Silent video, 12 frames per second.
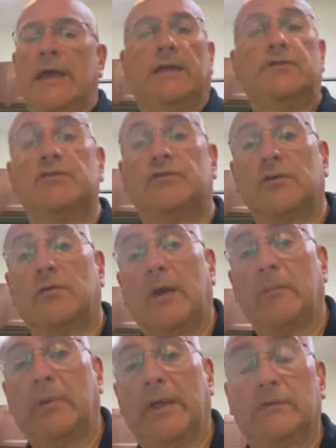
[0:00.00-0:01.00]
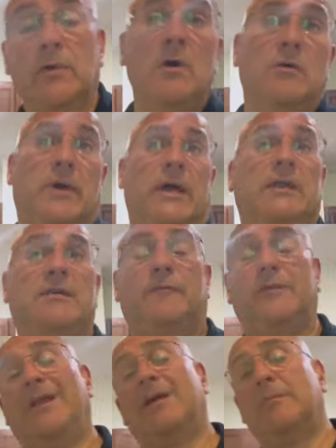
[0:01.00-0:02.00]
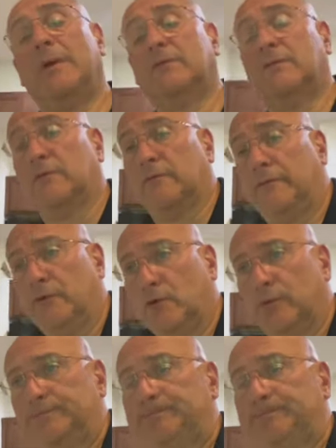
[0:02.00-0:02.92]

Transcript: It's just a great place. Oh, and if you like Mexican food,